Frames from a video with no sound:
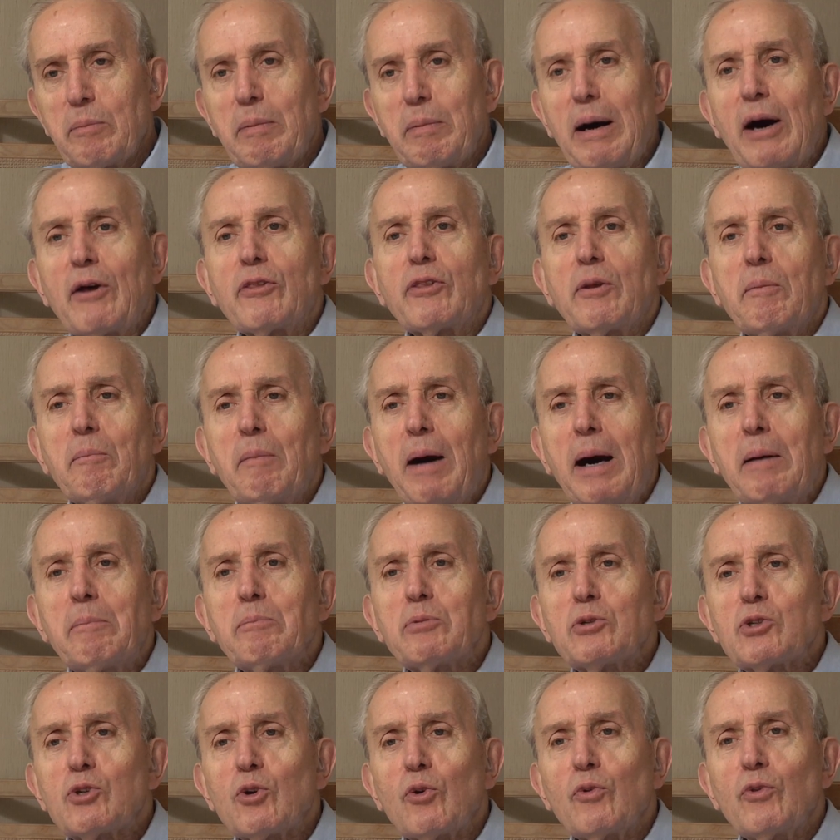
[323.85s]
about the
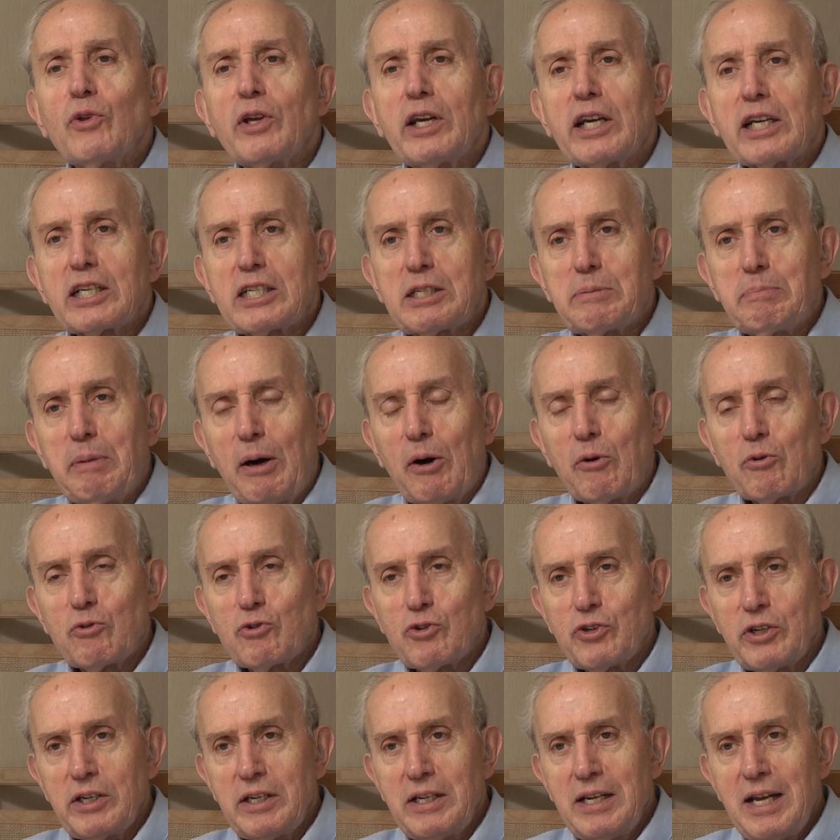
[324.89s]
mumps or the
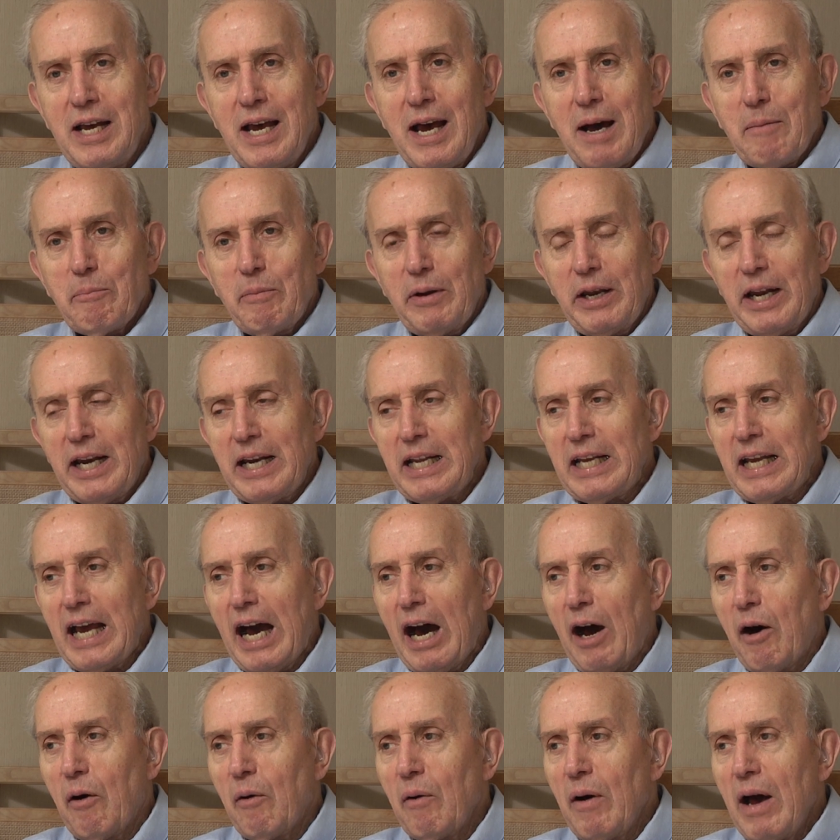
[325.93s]
expulsion, but
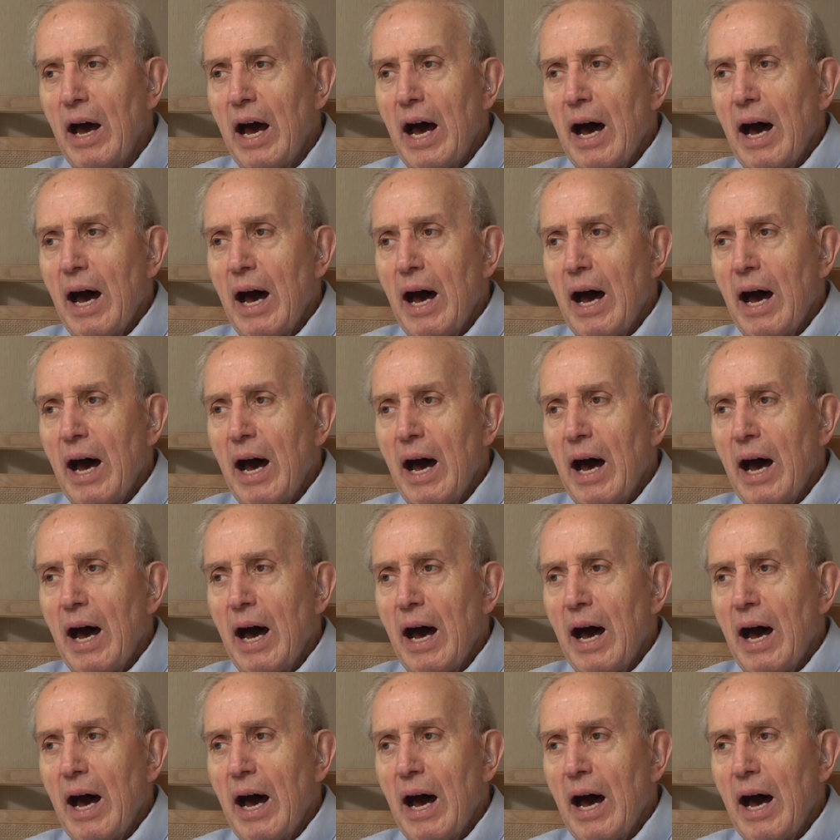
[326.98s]
anyhow,